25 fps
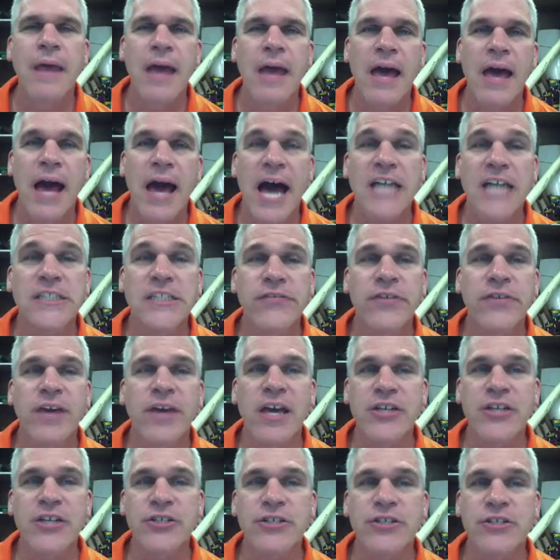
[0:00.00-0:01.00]

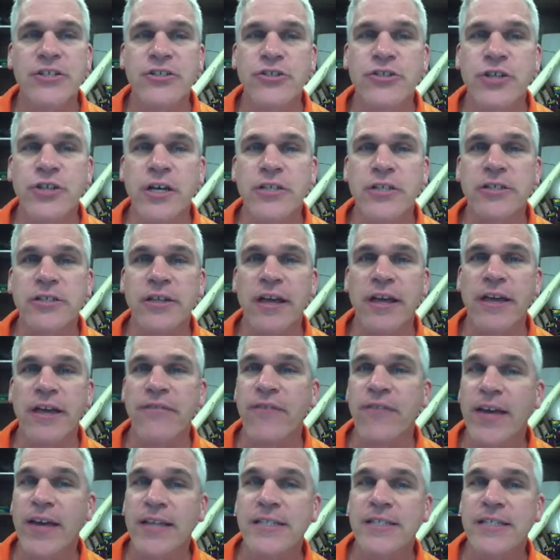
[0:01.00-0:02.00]
Ossification is just a
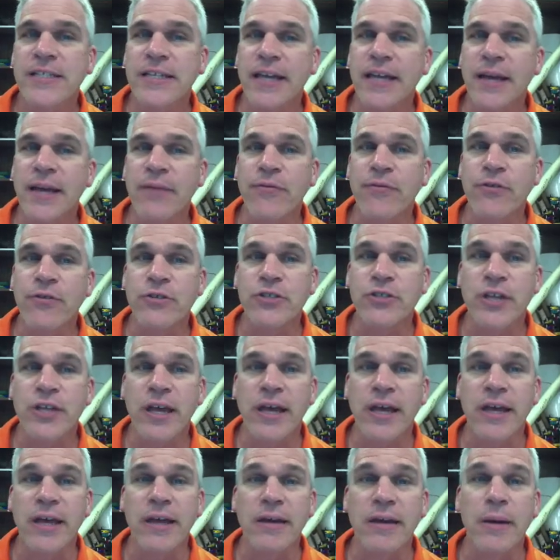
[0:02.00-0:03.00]
fancy name for
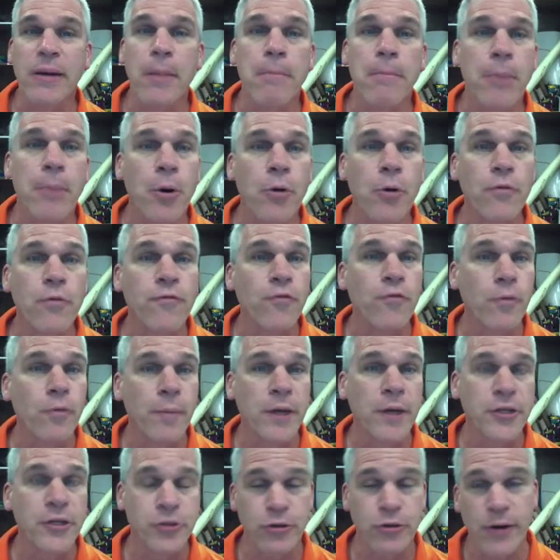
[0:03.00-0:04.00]
saying bone
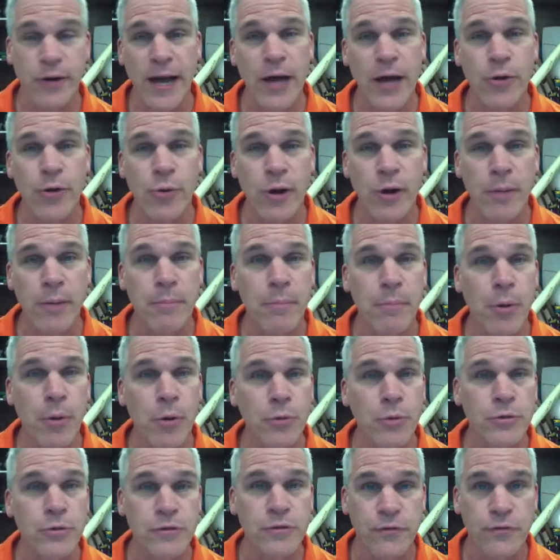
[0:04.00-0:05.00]
formation, or how do our
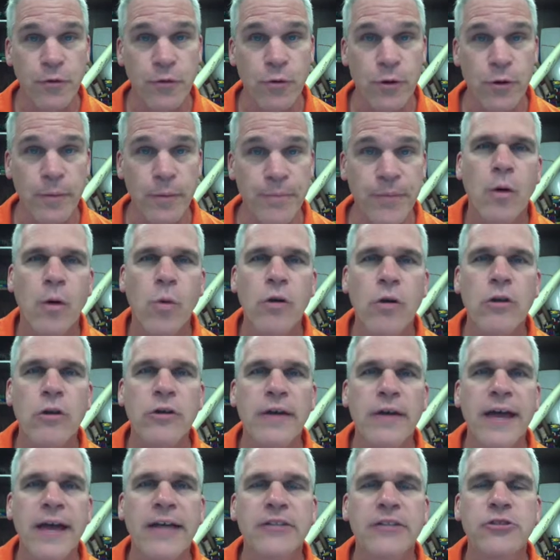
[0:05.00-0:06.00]
bones form. We'll look
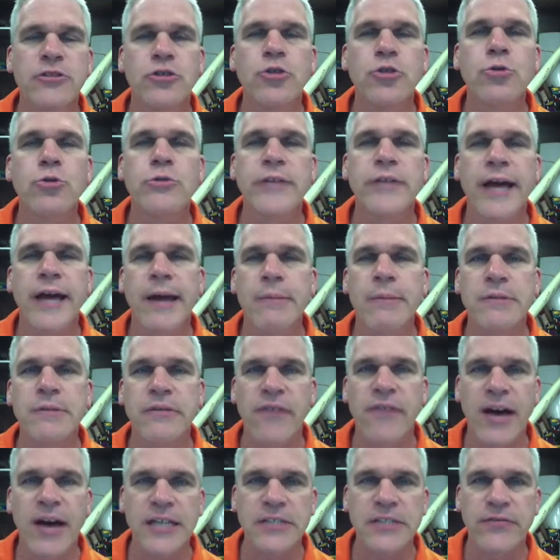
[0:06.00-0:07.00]
at two types of
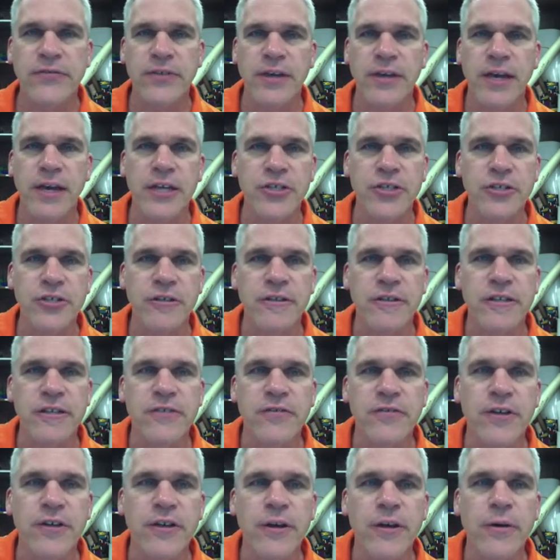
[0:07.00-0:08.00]
ossification in this
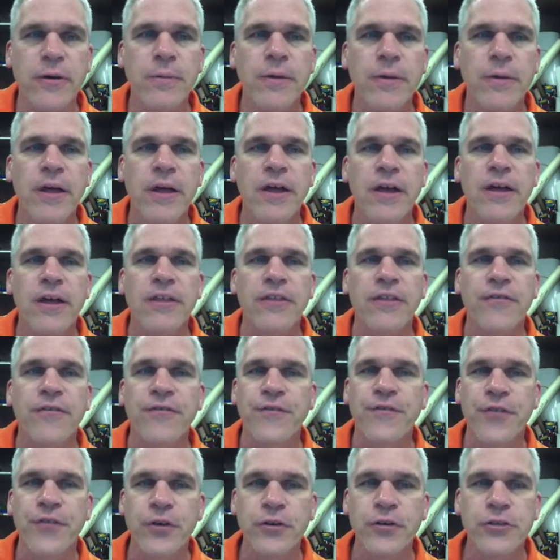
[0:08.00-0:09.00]
video. The
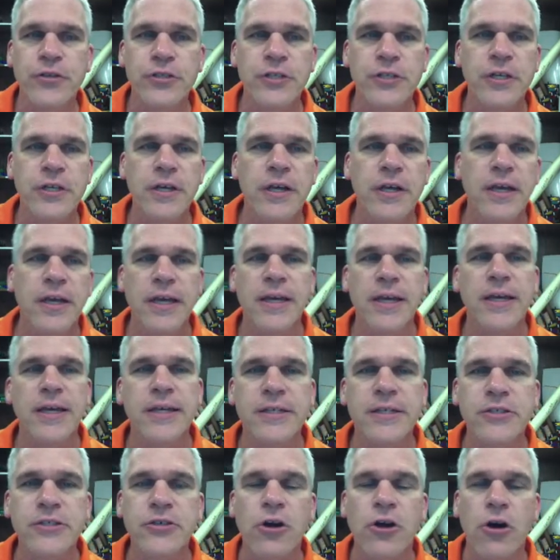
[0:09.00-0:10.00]
first
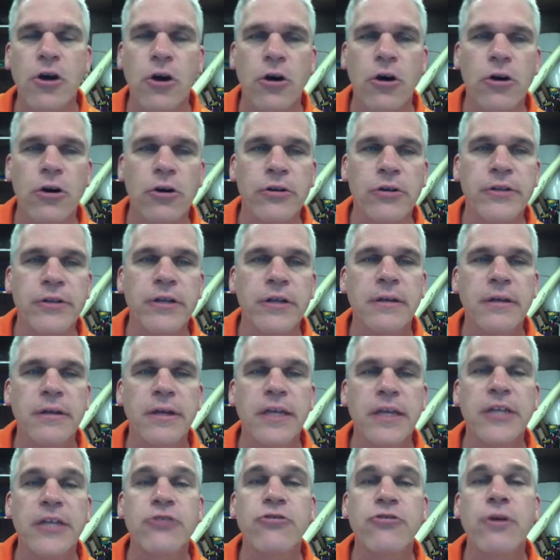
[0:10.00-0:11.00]
is called
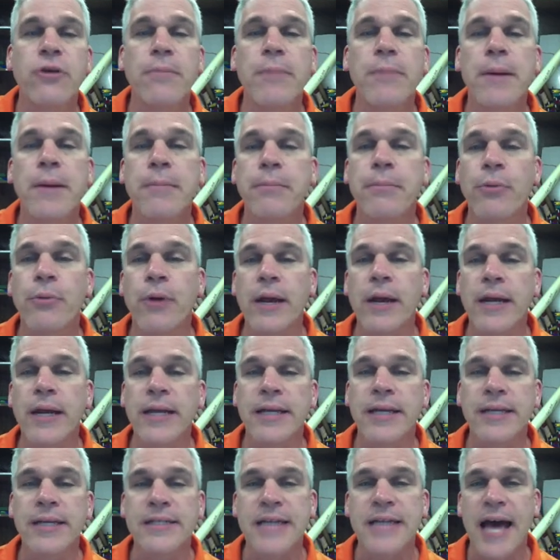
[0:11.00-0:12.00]

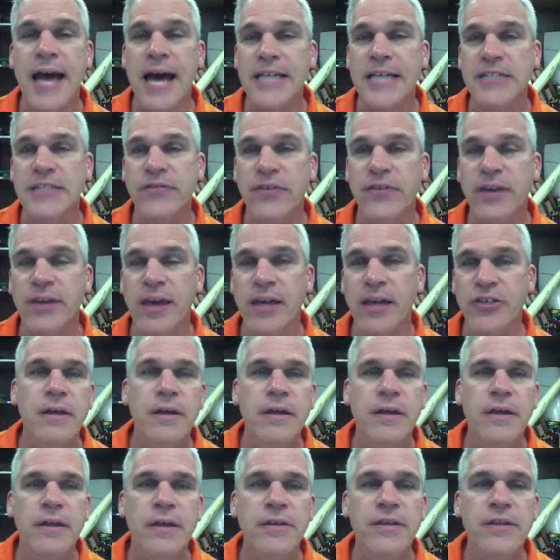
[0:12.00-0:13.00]
intramembranous ossification.
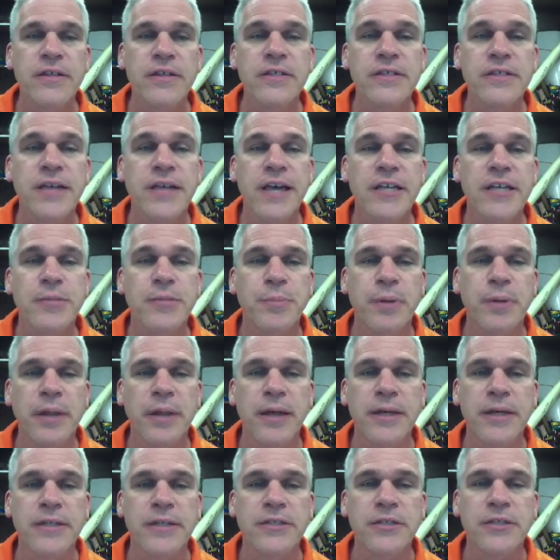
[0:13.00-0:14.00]
This takes
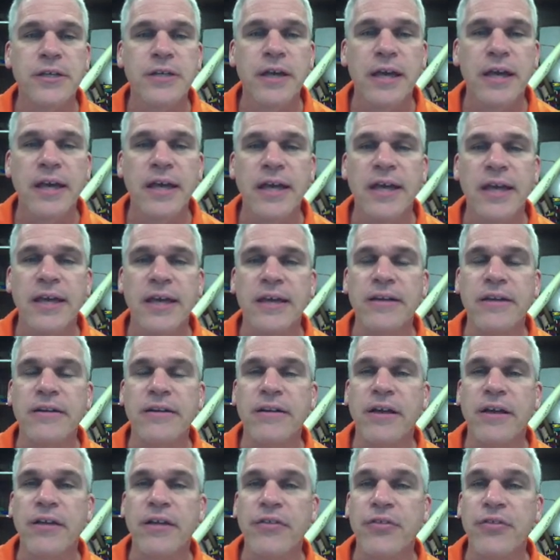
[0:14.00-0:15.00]
place in
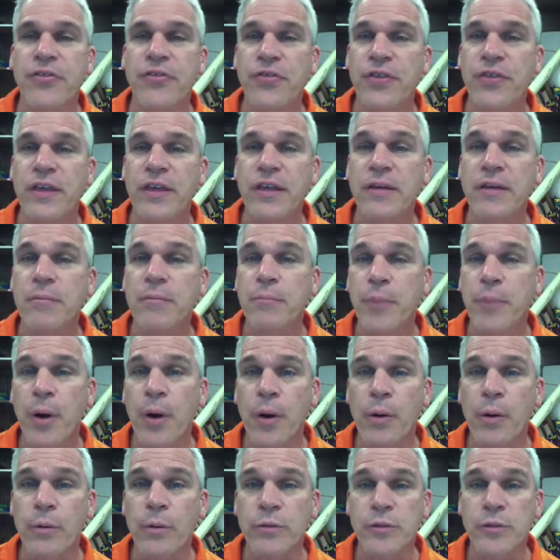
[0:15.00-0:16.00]
thin
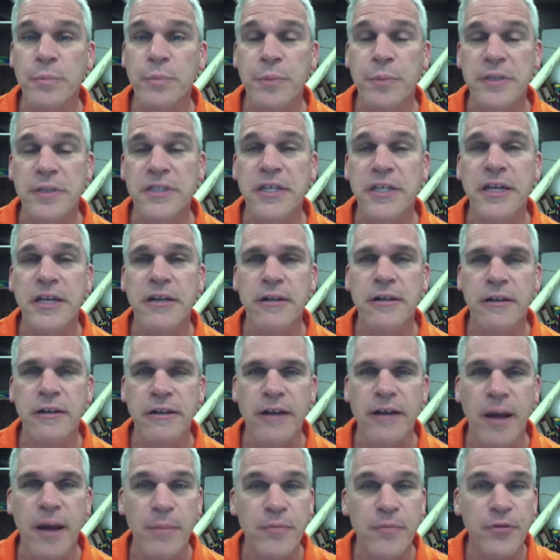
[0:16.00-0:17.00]
bones, particularly
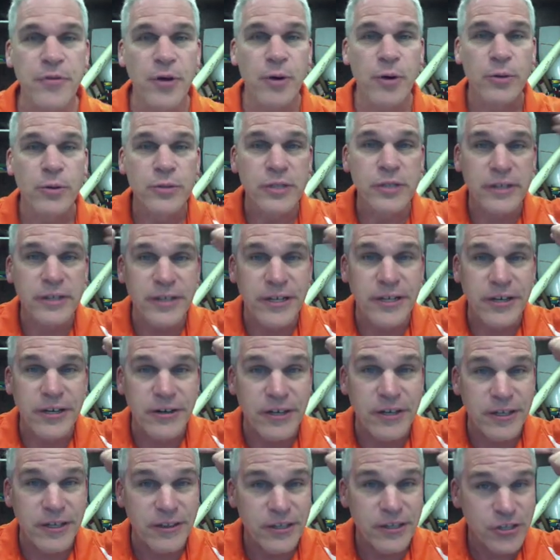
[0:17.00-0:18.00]
up those here
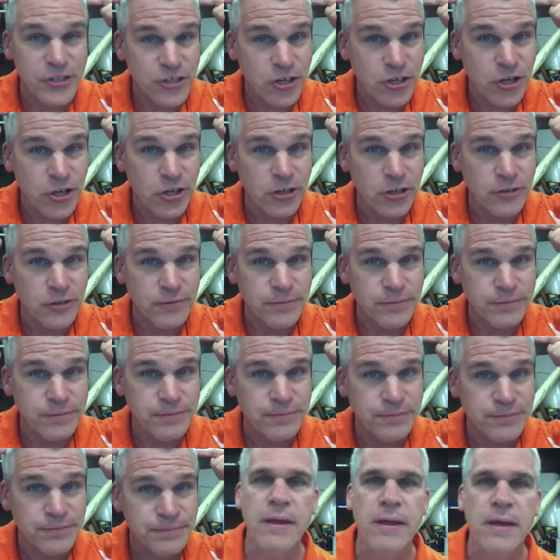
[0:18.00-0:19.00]
in the skull.
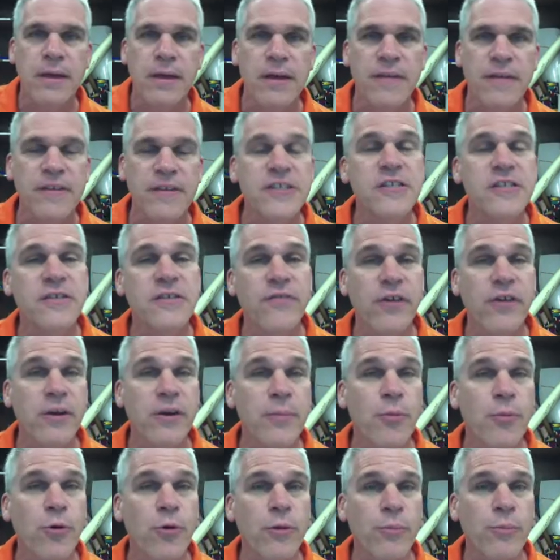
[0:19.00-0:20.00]
This is a very
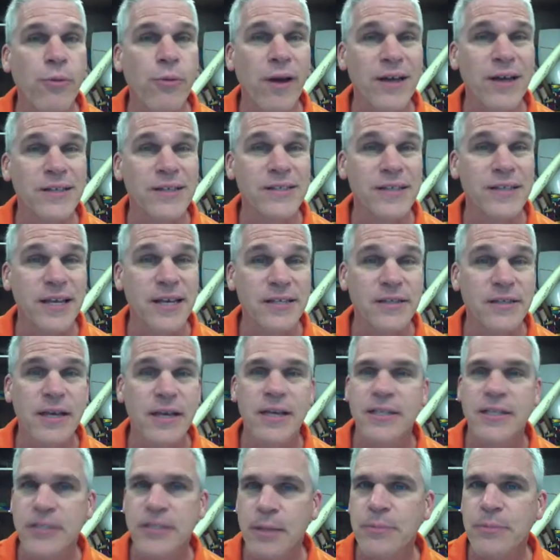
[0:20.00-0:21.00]
important process.
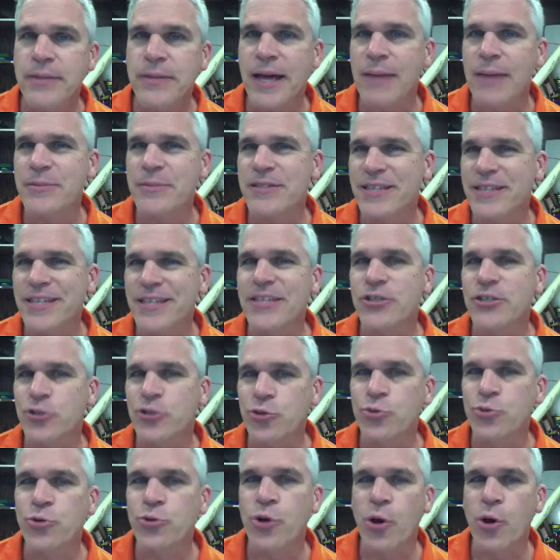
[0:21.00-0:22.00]
Sometimes things
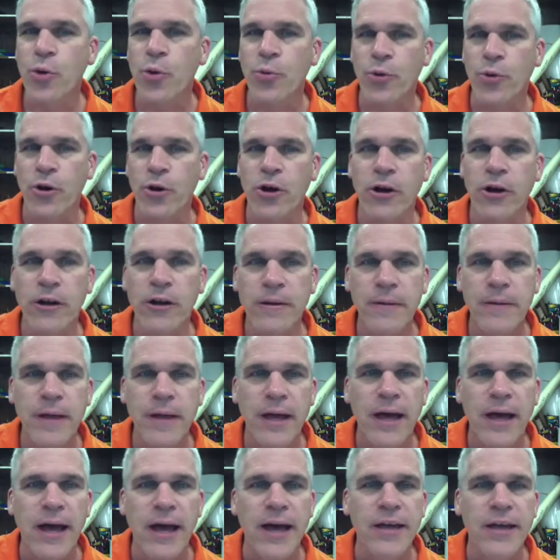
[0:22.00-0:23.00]
do go wrong.
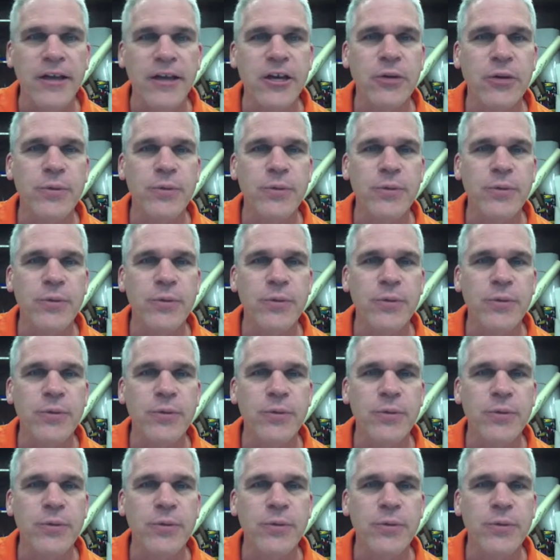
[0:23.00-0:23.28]
Here we